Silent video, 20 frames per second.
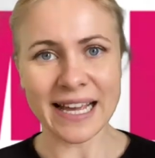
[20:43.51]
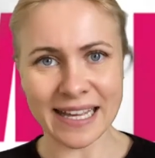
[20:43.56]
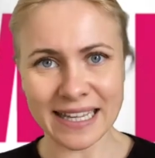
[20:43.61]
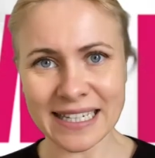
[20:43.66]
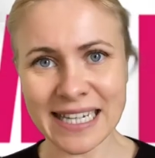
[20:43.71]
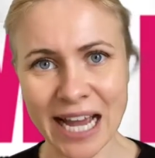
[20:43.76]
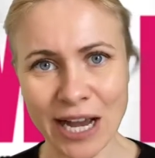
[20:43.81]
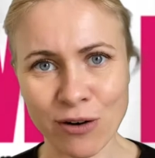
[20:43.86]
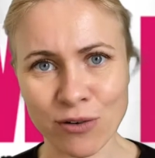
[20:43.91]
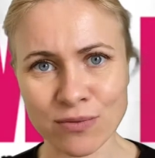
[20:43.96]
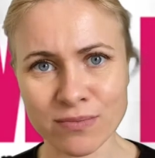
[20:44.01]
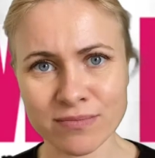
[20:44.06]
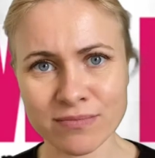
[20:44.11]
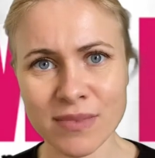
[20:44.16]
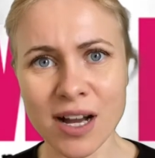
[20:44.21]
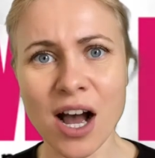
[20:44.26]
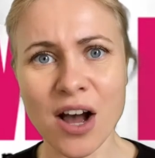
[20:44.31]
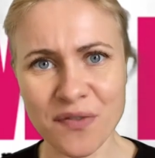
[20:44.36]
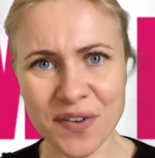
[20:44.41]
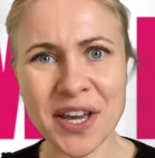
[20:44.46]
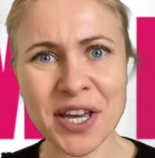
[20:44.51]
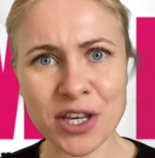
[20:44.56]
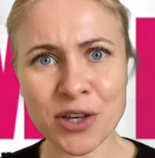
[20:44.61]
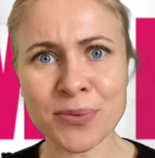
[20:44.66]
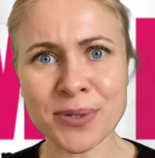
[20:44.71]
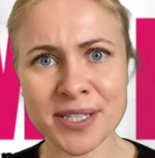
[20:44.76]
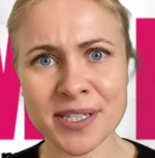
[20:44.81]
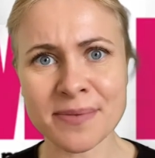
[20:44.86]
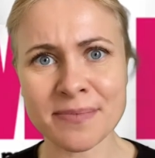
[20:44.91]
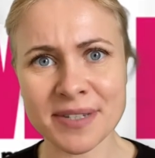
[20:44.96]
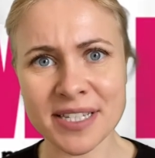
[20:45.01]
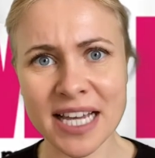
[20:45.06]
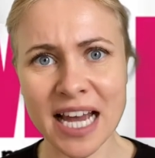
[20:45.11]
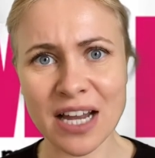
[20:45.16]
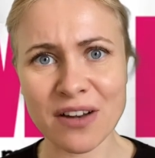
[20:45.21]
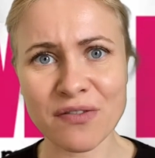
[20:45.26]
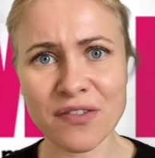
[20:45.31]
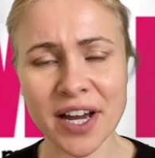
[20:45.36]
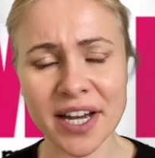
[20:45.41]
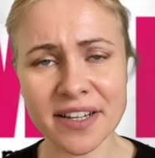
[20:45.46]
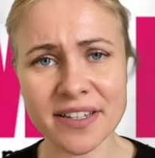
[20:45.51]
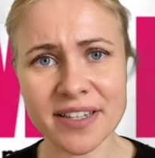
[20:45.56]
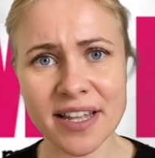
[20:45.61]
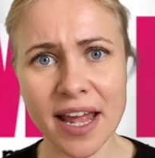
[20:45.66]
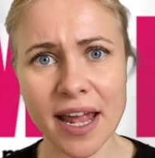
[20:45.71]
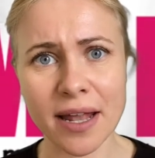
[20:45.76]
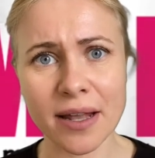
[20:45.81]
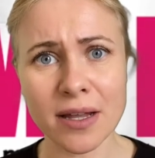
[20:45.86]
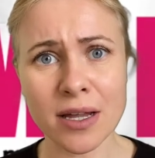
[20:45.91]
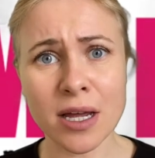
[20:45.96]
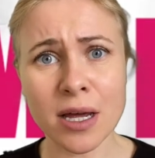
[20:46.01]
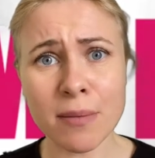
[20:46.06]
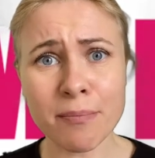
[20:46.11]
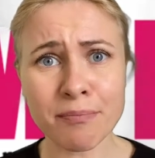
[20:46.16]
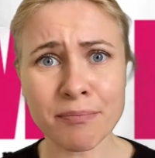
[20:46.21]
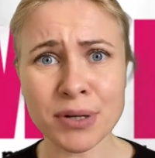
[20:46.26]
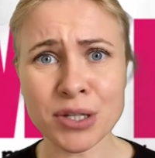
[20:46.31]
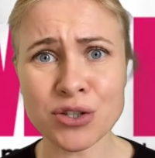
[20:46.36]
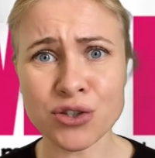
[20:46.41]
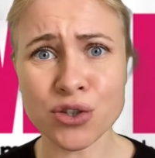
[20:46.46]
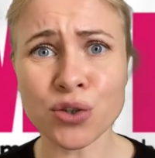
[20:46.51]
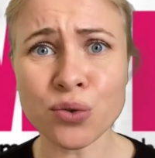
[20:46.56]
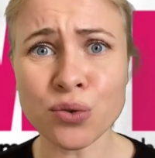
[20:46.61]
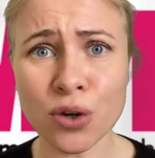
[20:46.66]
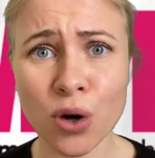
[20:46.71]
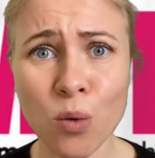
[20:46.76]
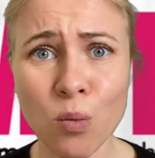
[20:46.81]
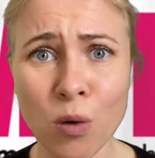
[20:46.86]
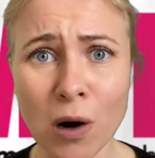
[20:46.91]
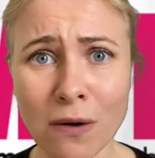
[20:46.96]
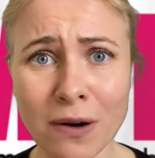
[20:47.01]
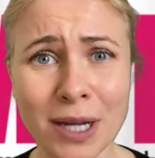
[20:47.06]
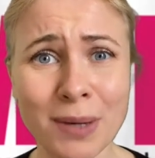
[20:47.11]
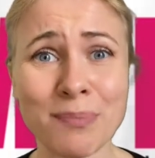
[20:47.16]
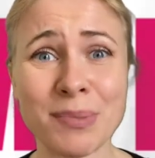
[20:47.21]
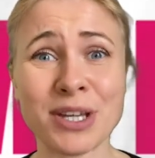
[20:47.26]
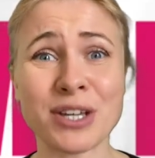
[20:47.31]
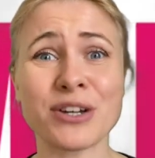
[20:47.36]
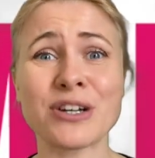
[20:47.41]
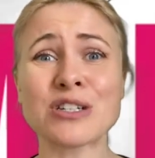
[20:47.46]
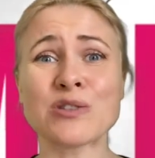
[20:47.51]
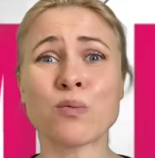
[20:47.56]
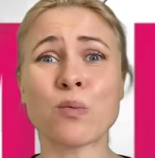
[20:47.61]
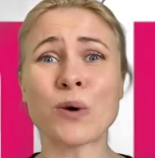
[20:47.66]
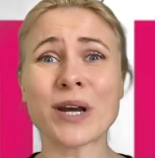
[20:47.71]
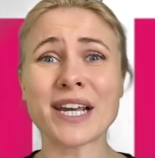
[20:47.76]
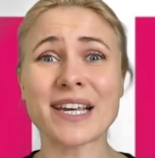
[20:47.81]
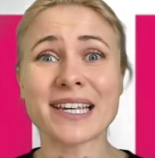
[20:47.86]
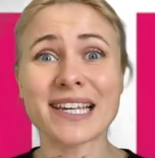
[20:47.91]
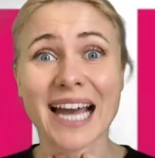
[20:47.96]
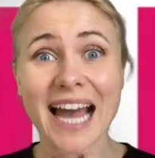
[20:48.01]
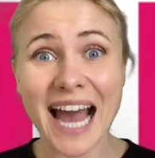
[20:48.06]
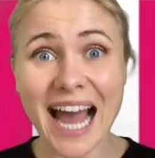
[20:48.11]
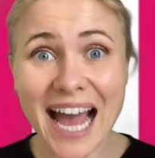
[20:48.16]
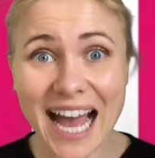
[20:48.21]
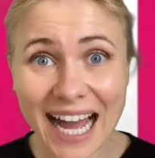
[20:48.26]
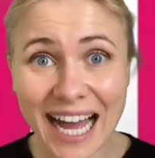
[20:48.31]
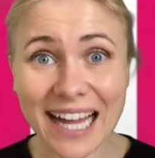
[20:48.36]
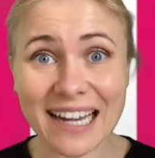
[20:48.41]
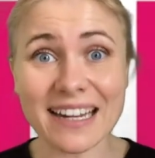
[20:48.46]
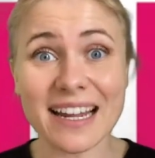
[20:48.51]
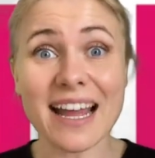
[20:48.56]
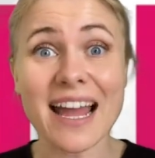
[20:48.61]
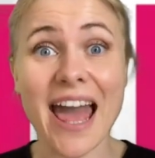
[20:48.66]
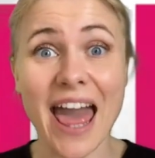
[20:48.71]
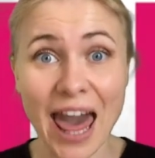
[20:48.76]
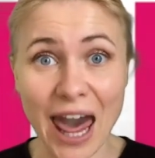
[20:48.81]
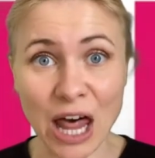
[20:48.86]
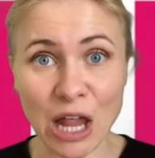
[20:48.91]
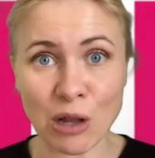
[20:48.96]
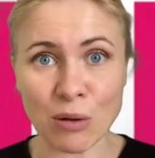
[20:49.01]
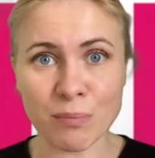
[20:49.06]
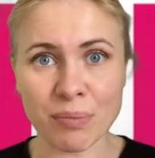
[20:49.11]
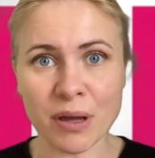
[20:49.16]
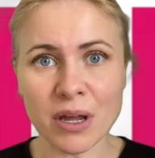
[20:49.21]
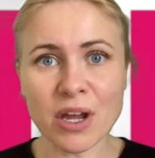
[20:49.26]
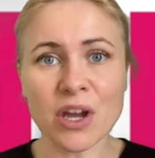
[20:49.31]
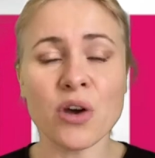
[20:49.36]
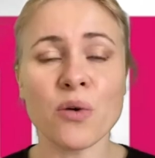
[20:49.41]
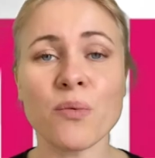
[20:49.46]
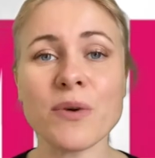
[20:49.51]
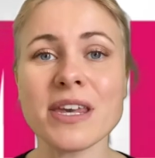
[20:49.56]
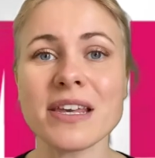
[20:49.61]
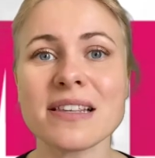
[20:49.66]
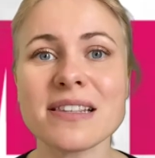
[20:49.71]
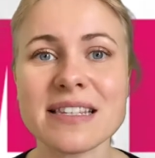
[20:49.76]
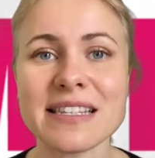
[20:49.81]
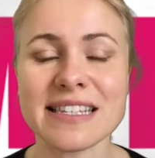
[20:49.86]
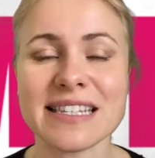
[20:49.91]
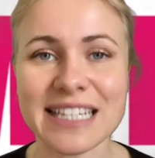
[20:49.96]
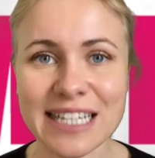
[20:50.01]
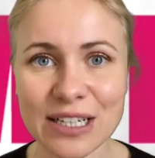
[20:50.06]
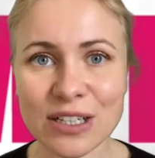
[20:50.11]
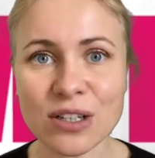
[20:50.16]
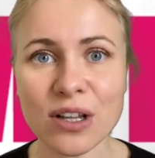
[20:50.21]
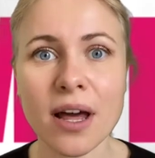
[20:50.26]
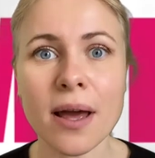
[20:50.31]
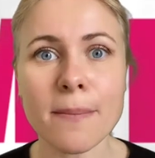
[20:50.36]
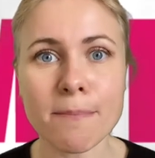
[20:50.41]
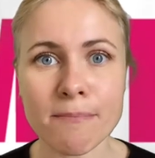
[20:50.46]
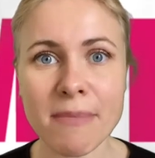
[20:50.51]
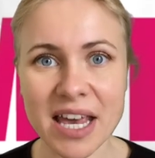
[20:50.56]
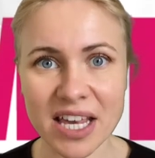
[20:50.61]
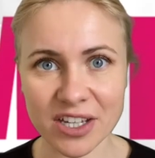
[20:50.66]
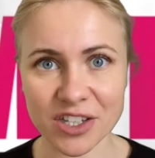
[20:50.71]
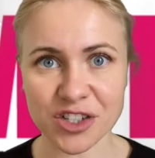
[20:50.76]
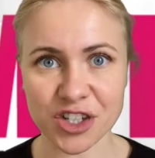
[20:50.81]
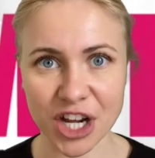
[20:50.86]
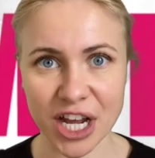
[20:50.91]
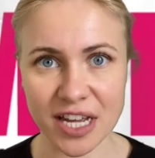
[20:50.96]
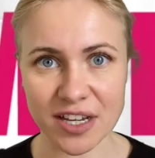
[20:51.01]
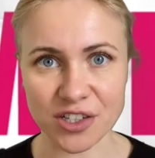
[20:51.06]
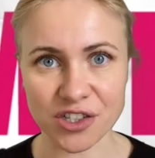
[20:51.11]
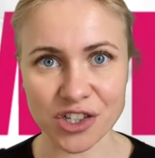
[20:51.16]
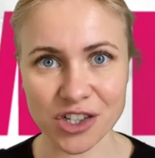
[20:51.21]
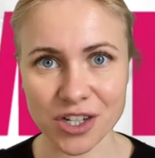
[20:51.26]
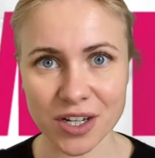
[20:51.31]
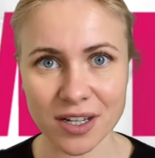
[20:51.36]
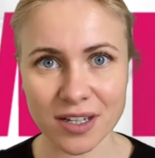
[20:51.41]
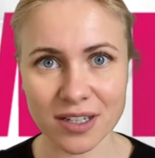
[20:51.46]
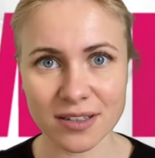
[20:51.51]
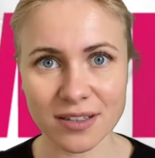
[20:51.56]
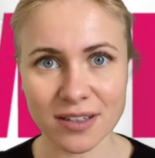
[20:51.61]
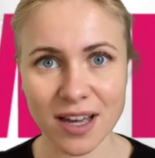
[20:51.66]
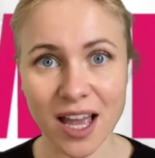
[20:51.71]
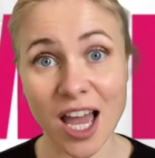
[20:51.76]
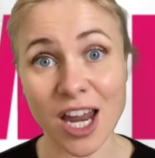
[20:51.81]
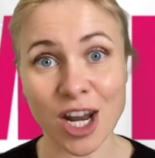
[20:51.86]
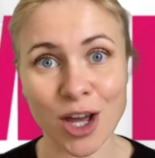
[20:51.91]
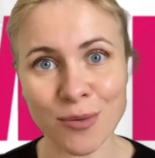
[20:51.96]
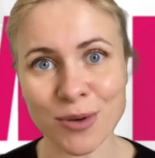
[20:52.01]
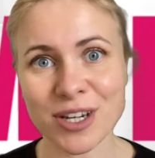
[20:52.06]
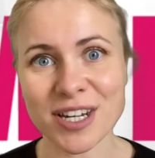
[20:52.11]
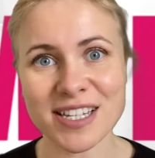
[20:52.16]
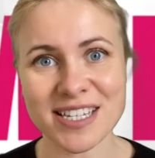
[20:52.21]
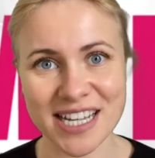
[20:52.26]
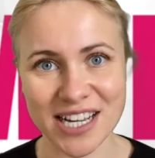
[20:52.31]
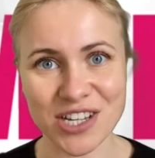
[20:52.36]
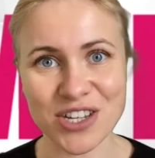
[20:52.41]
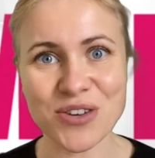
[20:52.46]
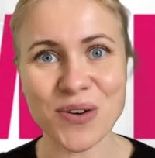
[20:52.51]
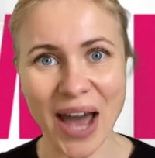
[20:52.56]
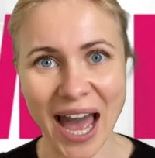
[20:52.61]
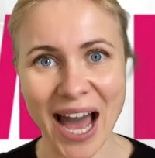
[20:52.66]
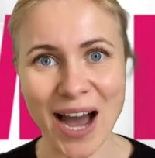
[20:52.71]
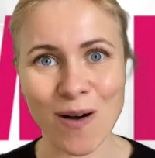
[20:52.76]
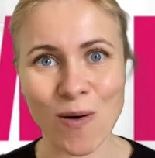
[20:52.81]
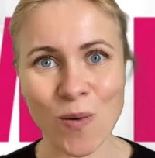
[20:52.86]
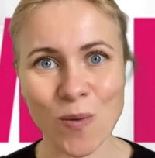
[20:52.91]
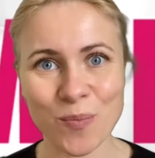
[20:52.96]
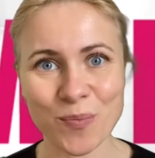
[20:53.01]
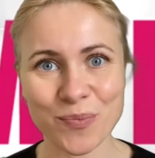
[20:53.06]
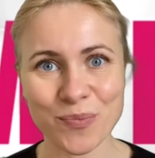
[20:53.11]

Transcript: Now, I've hit you with some sad facts there, but do not worry because we can help. We can still make a change, and I'm going to tell you how.